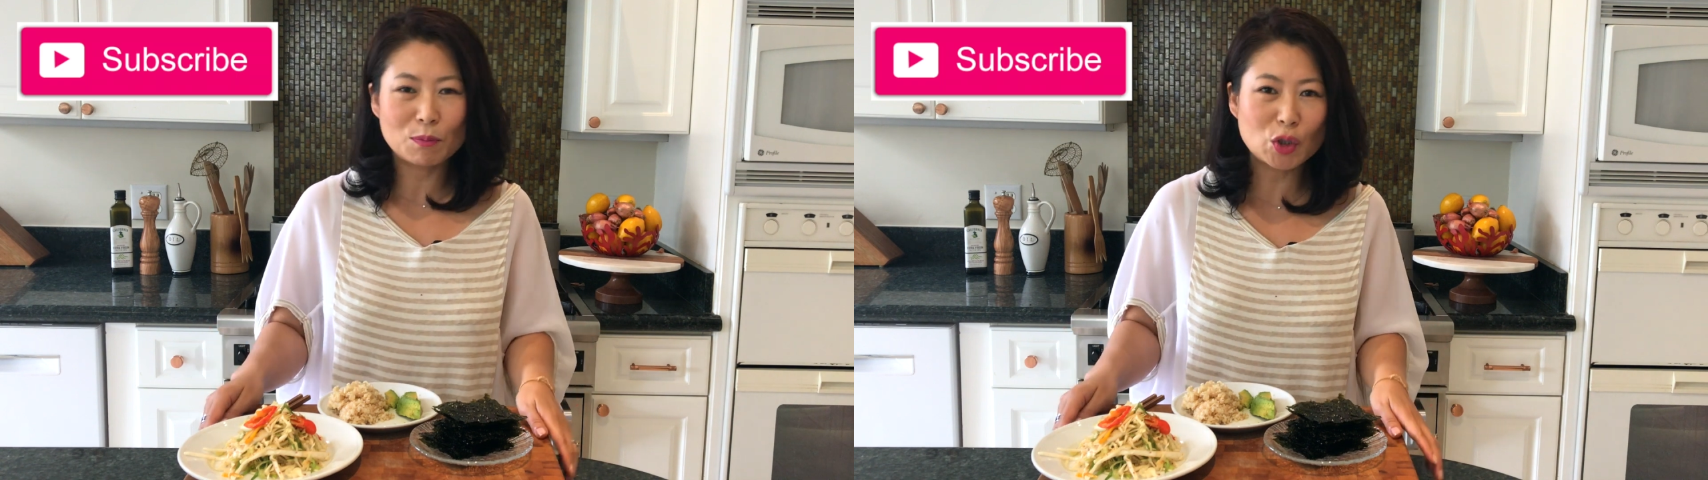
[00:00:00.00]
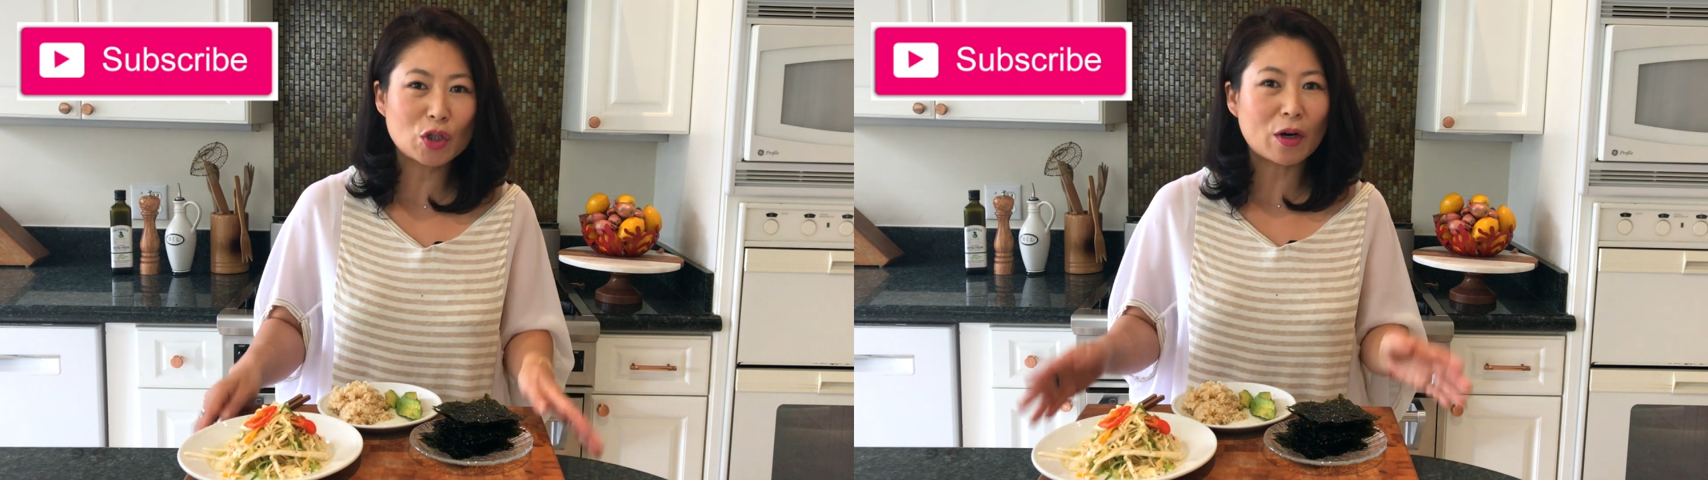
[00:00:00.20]

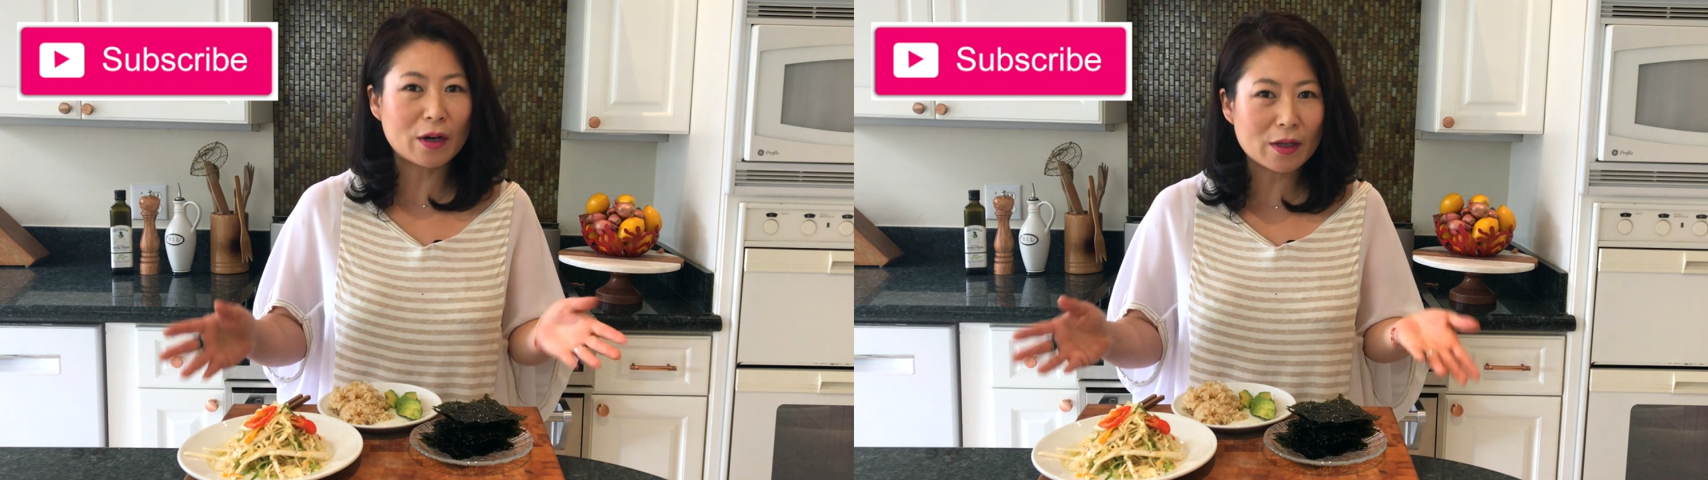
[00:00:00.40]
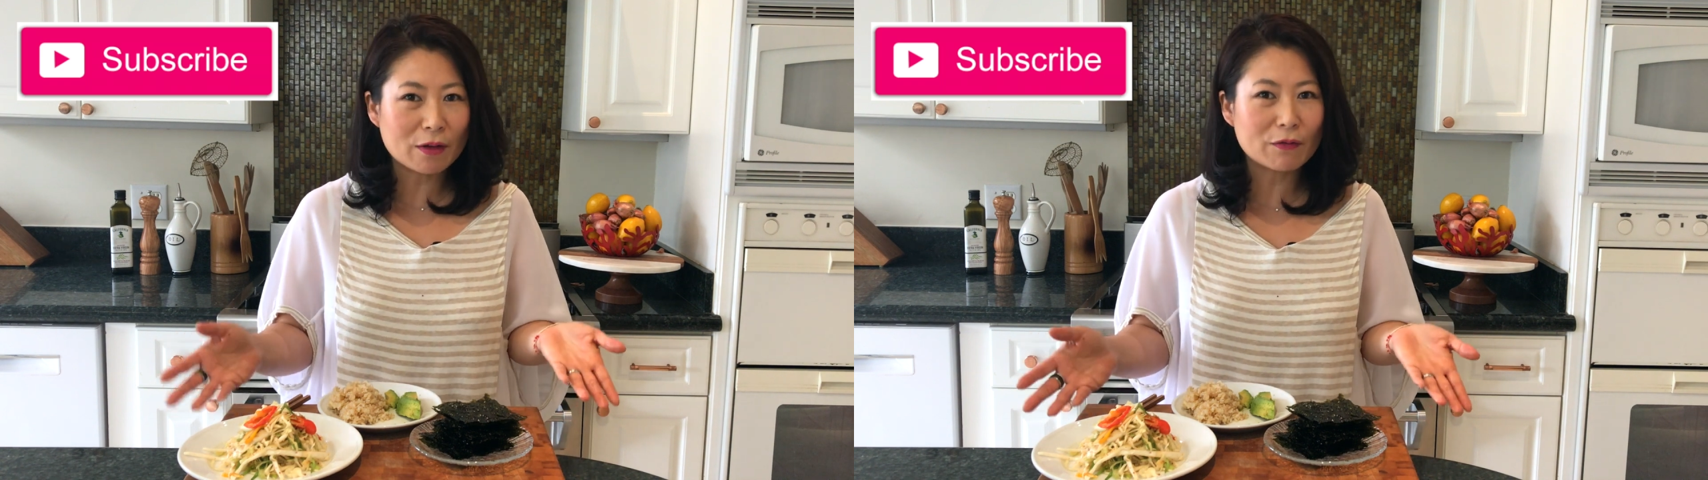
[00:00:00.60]

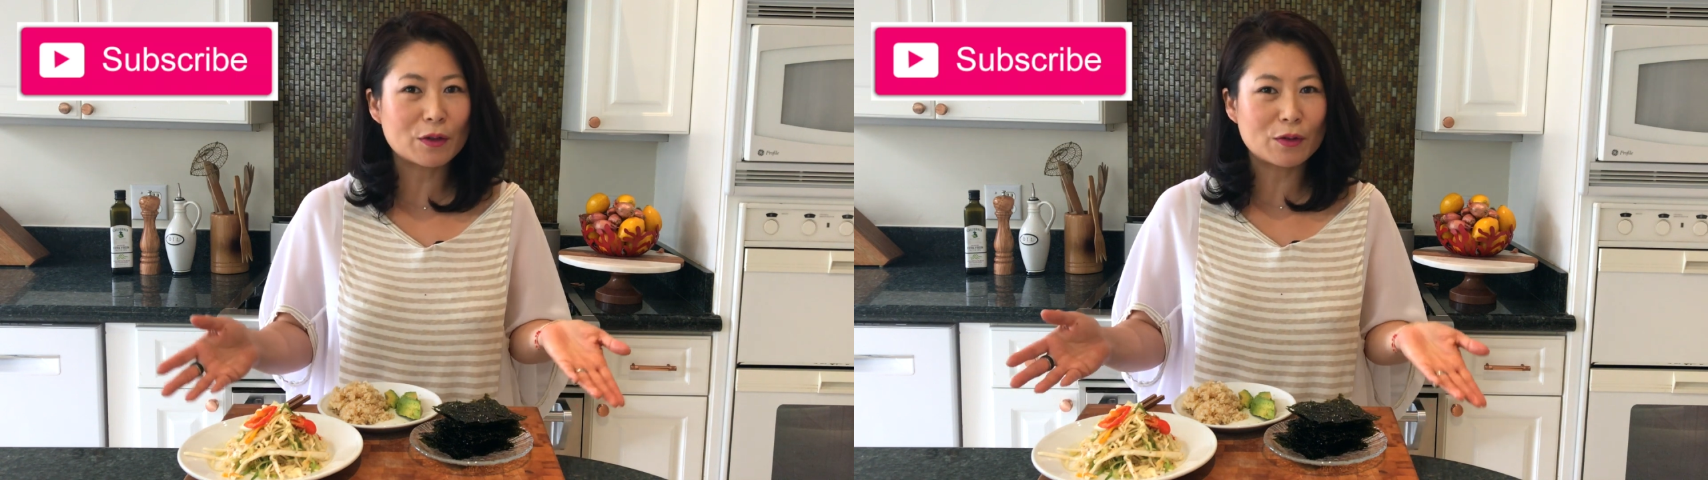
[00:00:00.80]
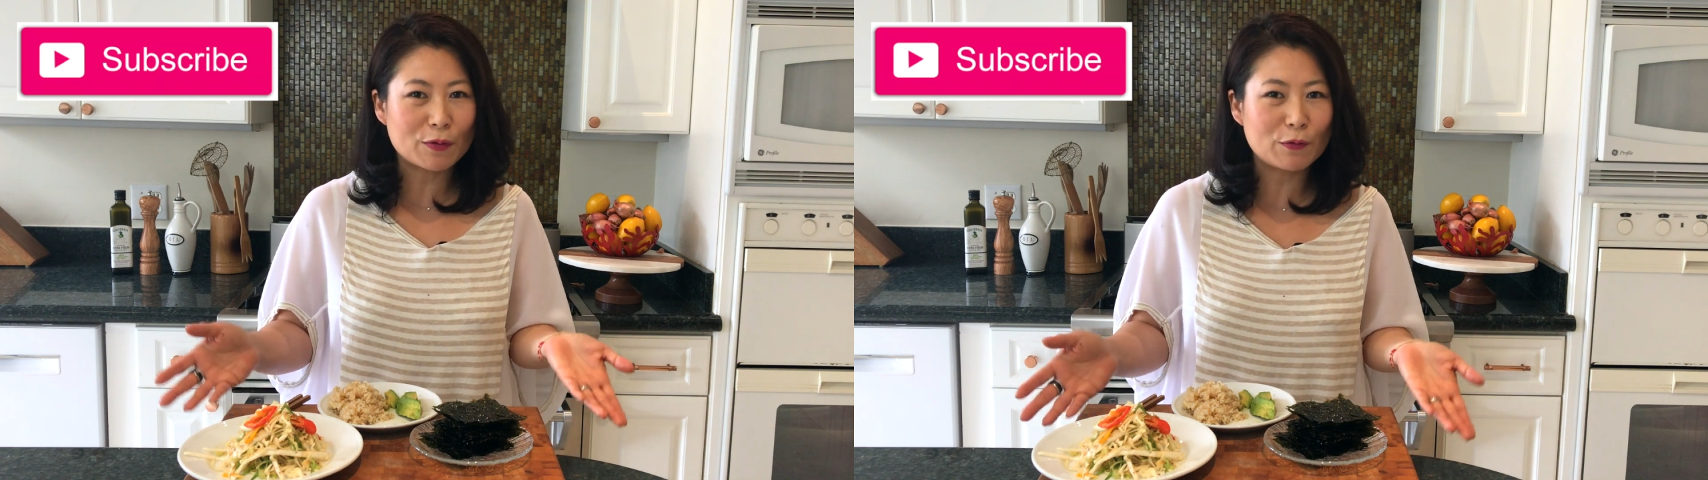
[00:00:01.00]
Majority of
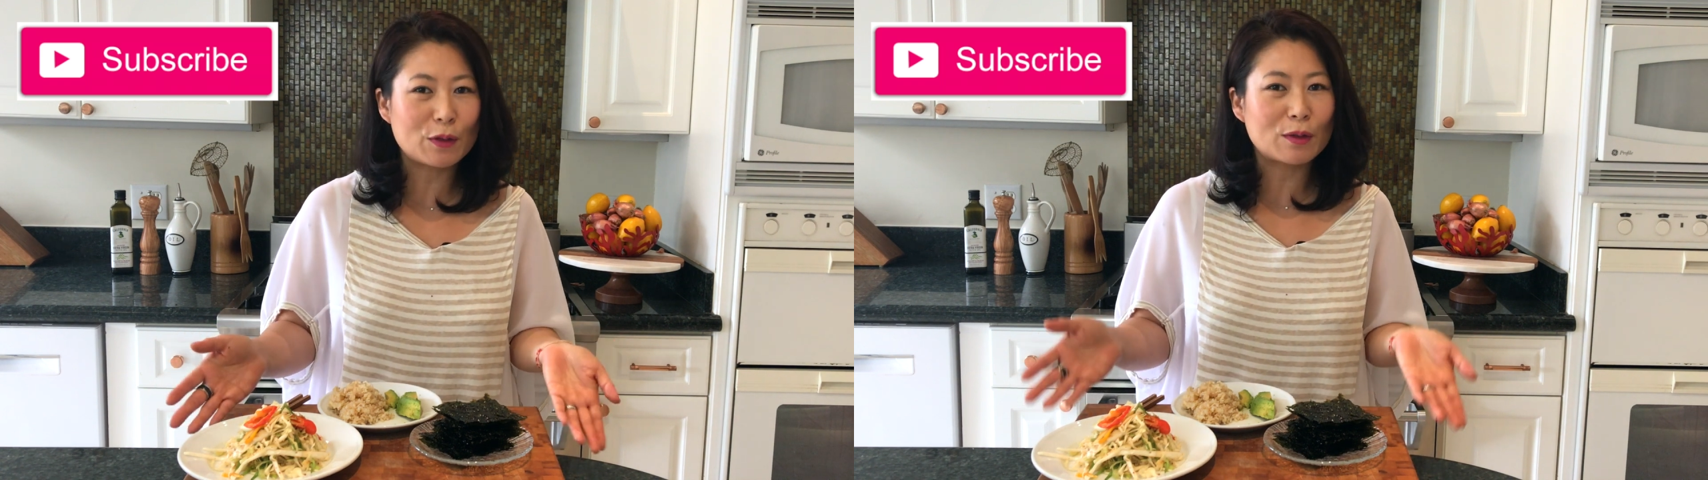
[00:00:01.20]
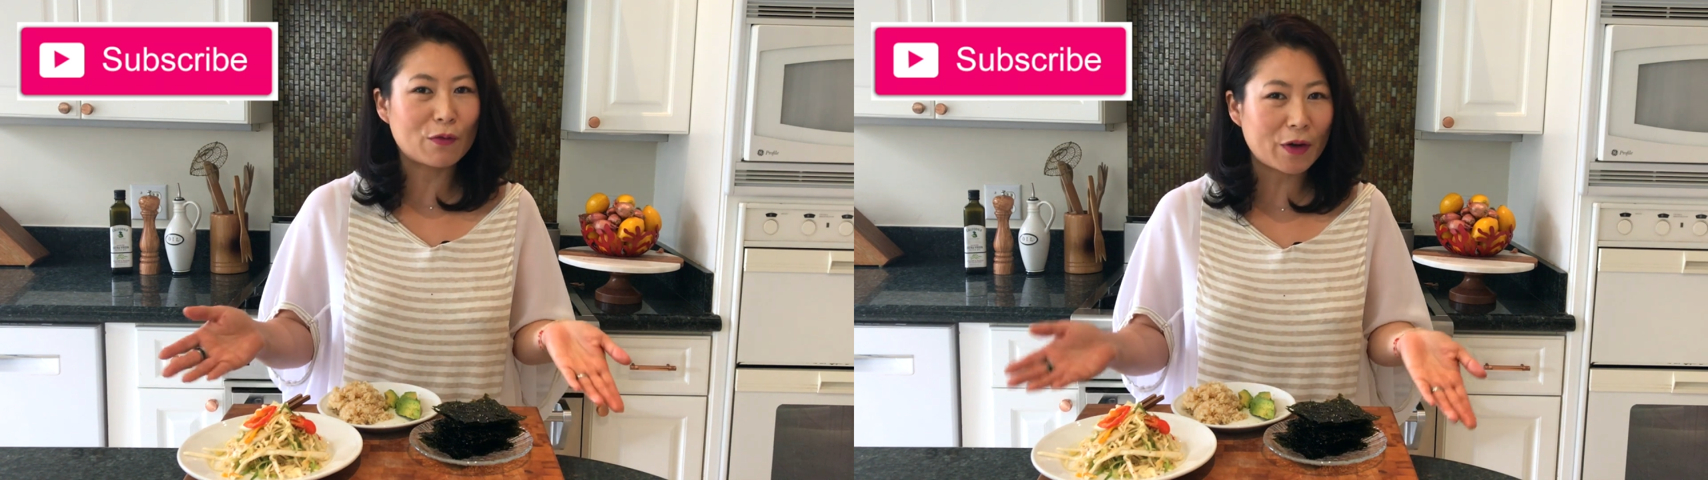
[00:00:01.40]
Korean
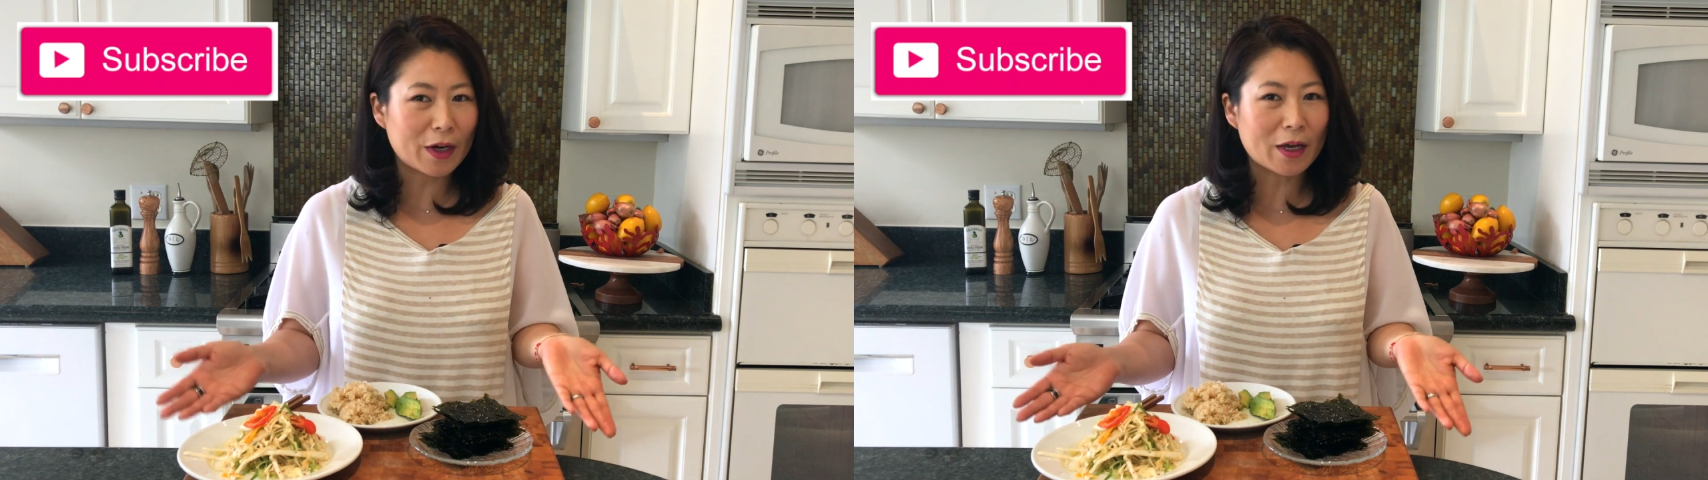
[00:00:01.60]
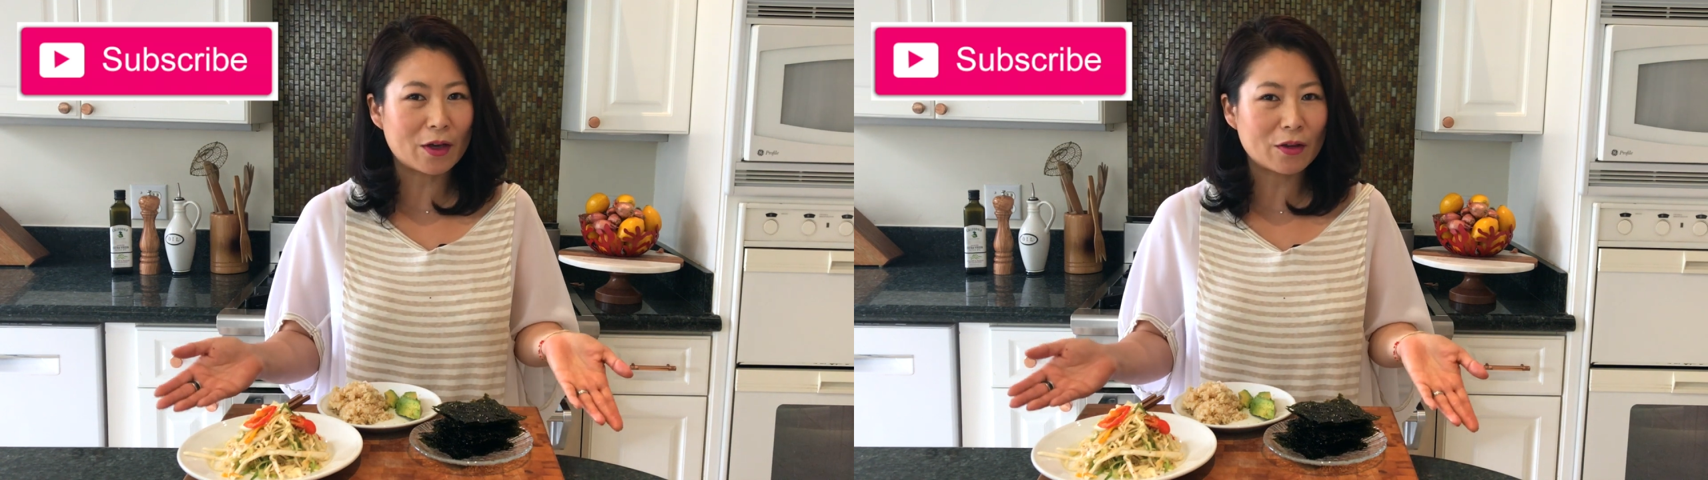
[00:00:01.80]
food is
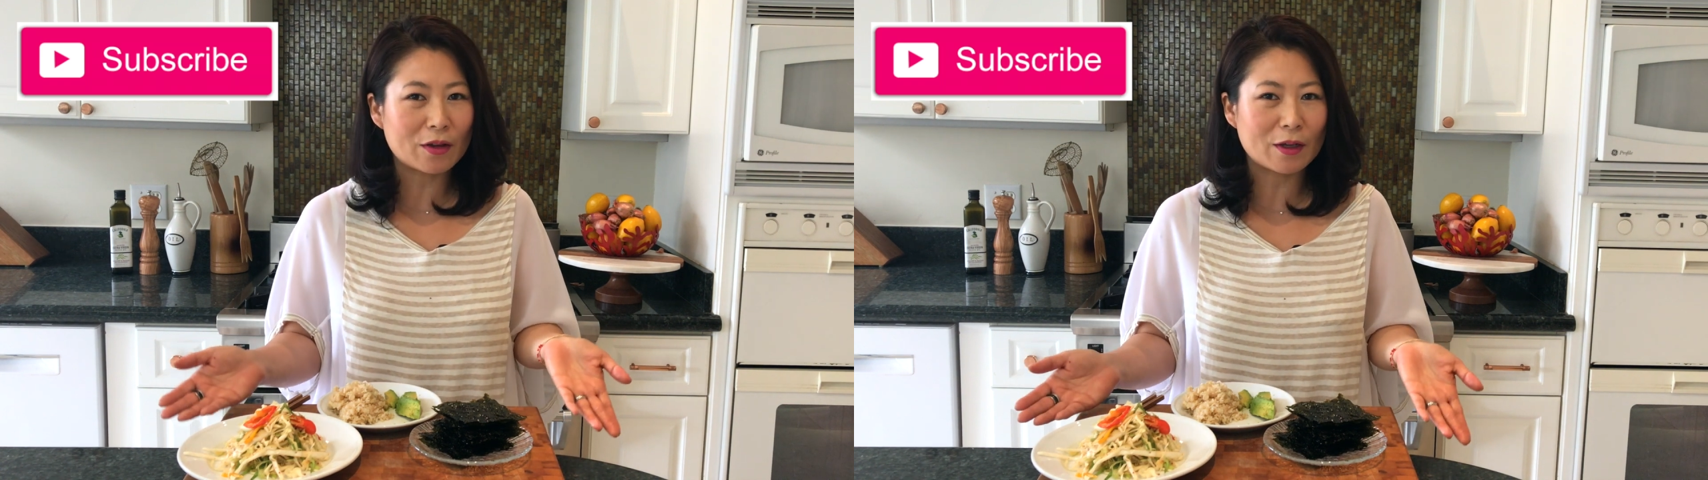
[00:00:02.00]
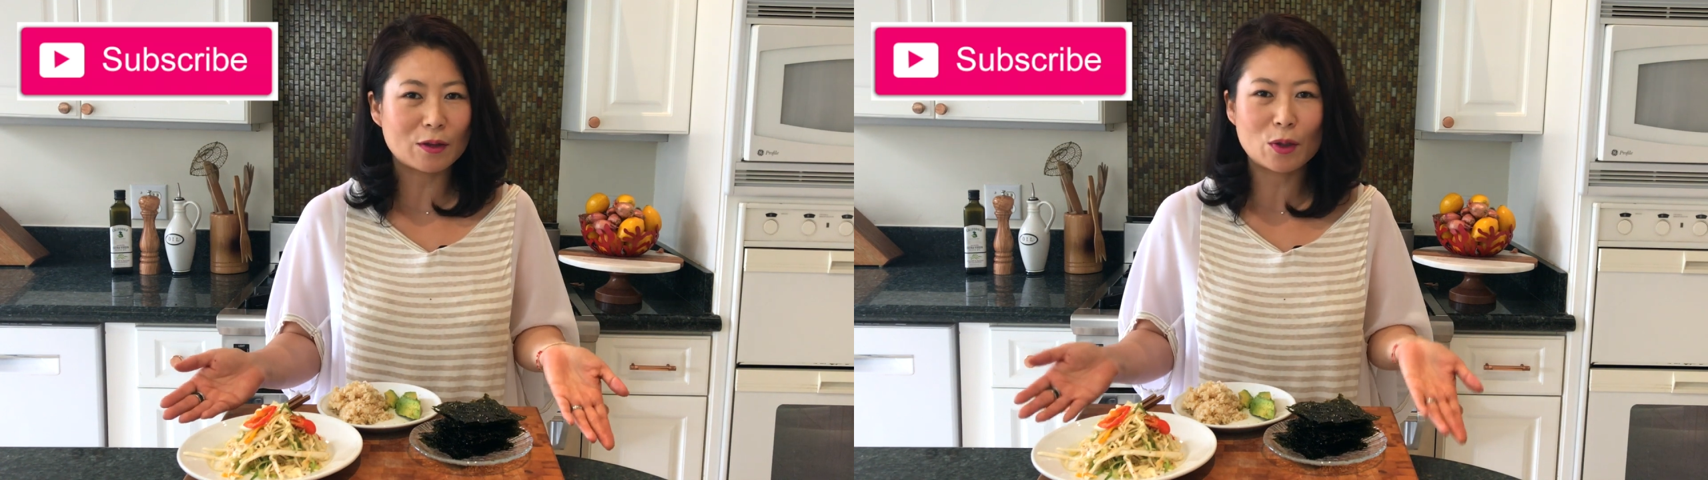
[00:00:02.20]
very healthy